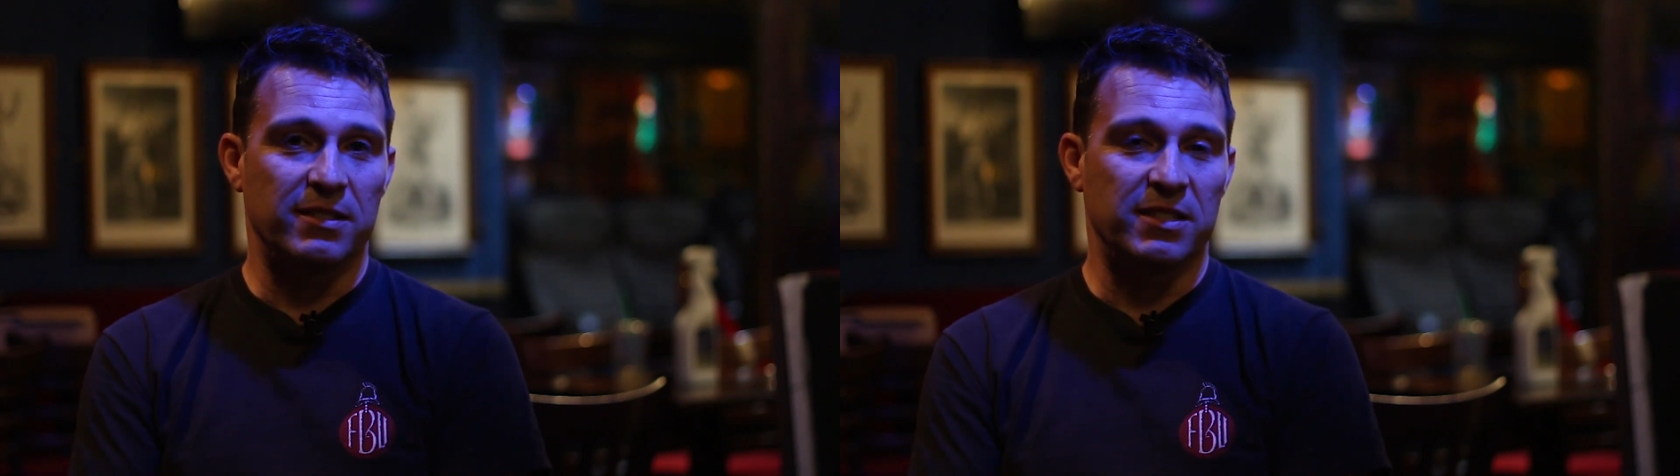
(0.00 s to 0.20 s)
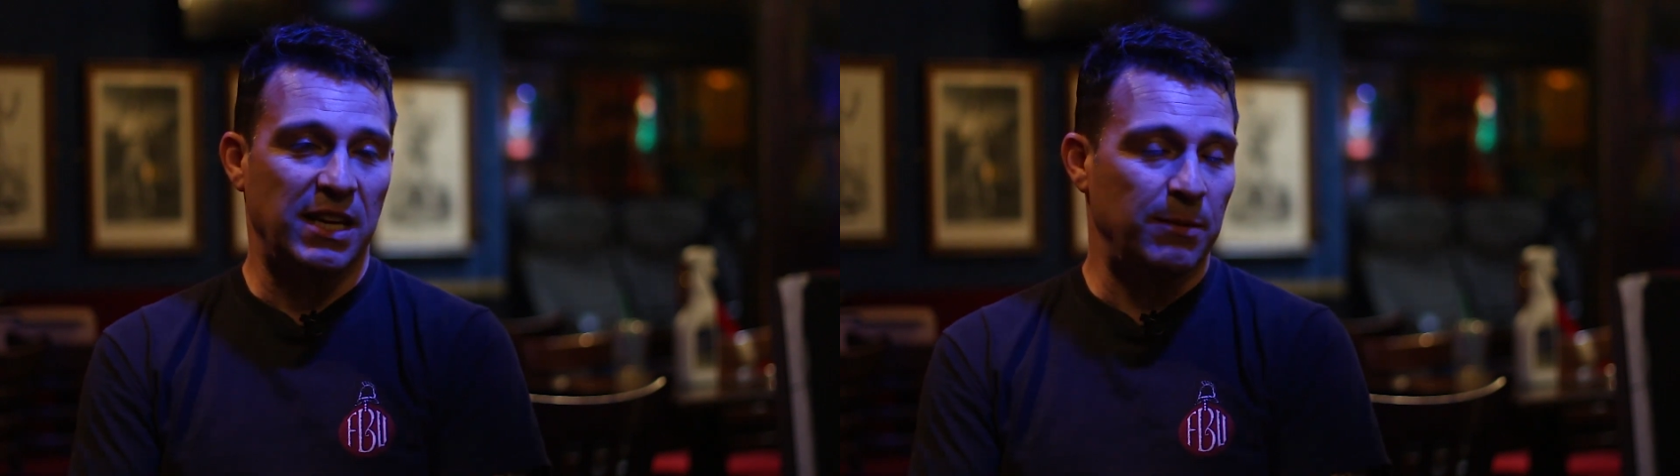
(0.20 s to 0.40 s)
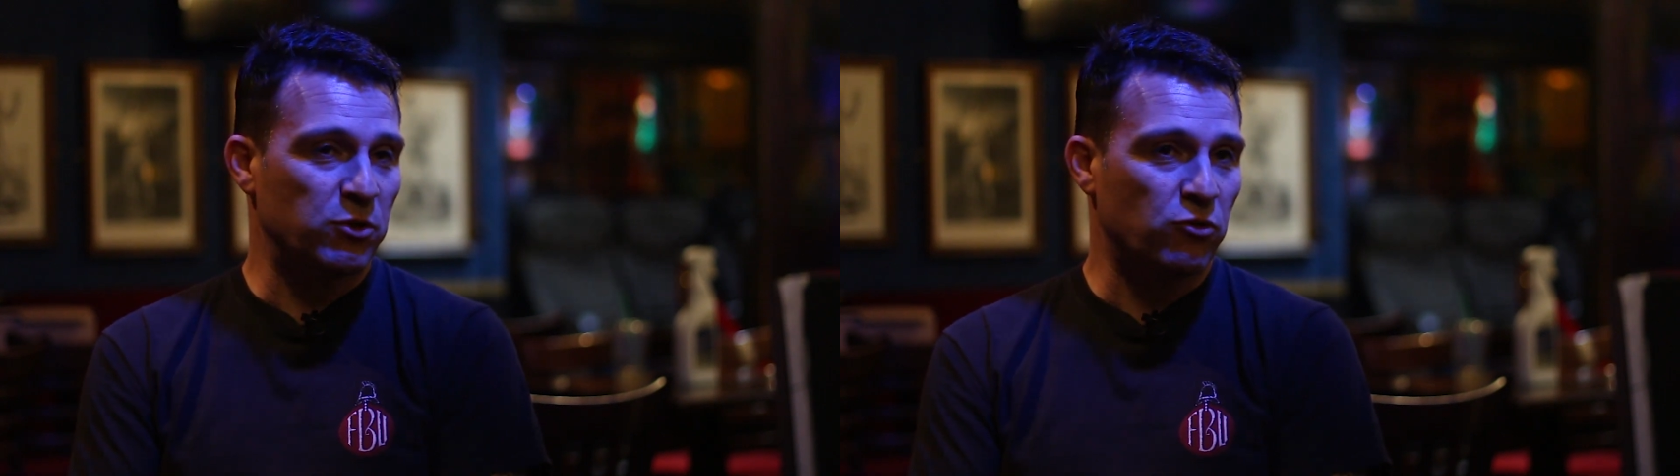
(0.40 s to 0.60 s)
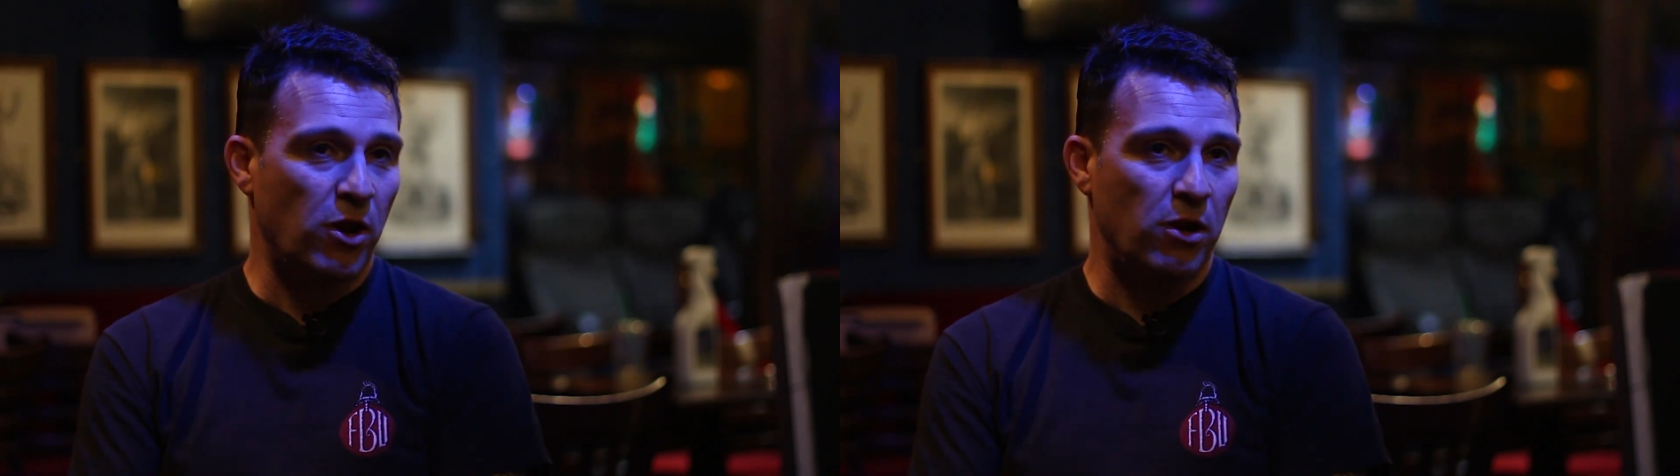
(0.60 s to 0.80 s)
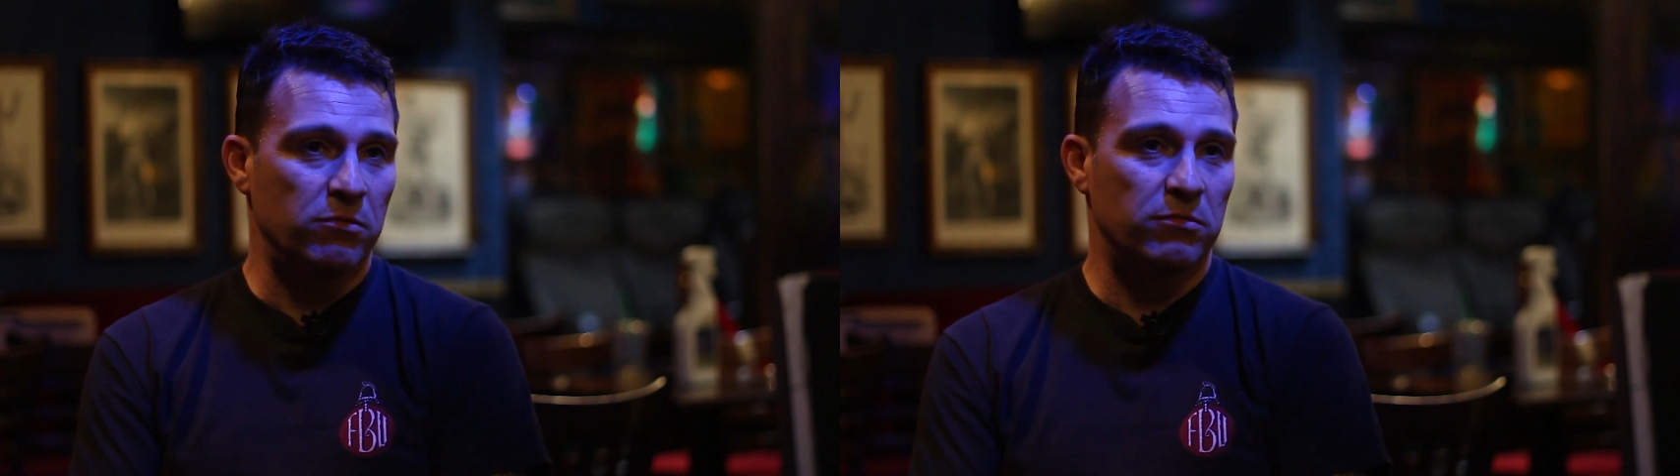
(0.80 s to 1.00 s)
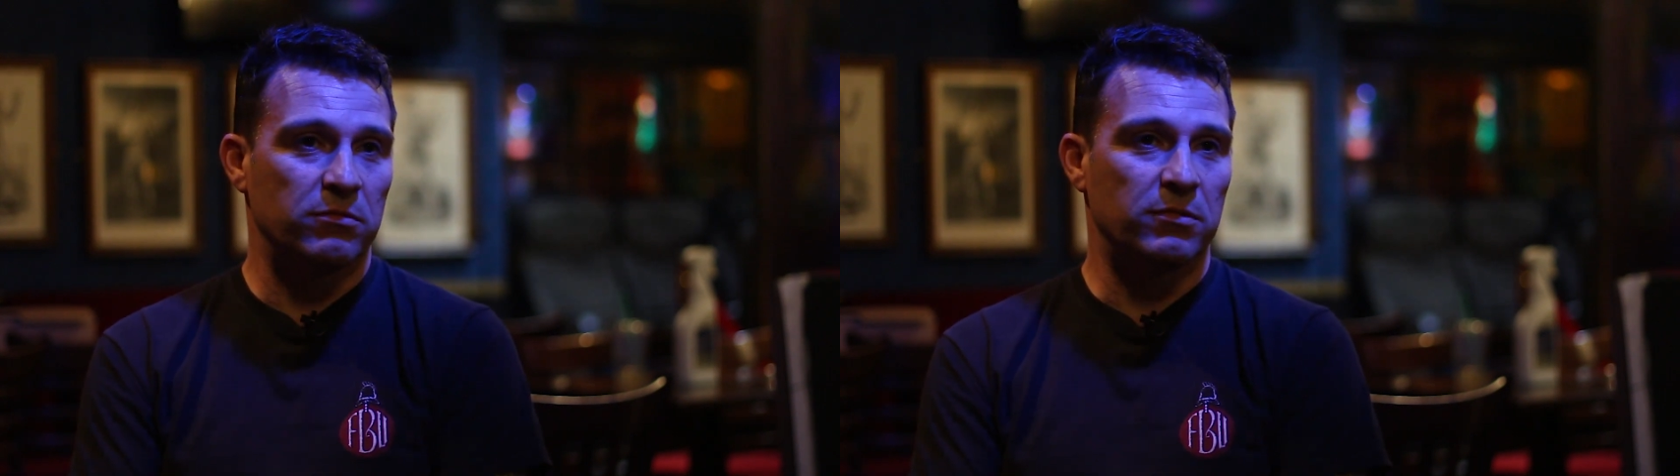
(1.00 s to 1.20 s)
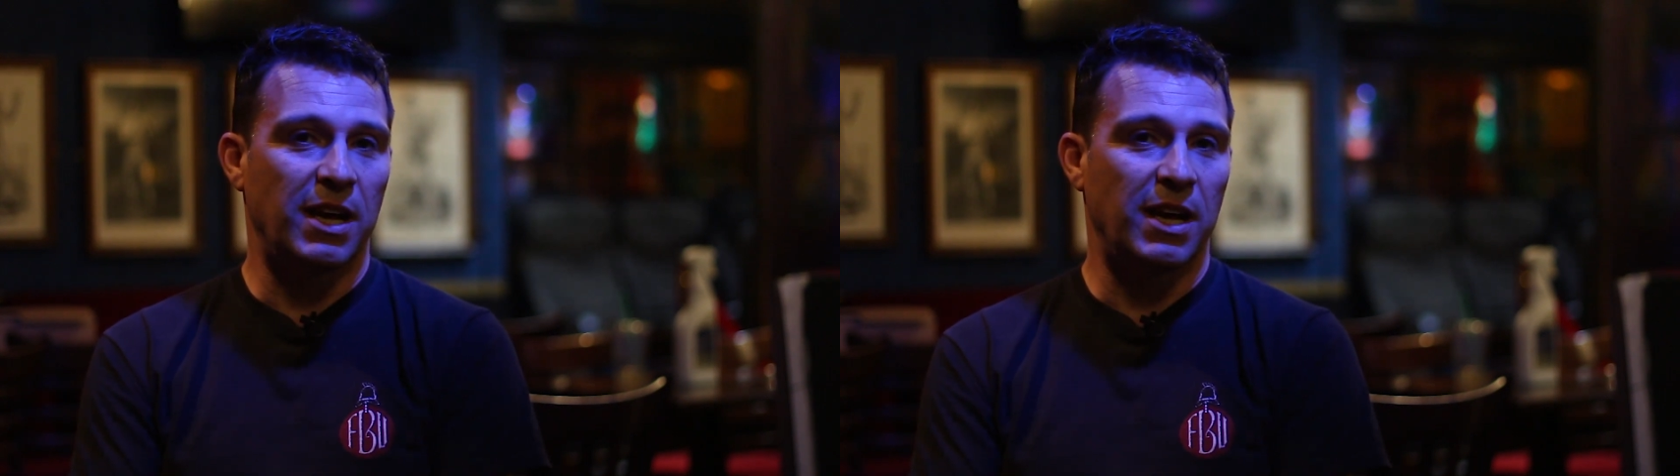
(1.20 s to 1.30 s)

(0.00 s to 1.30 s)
the team's grown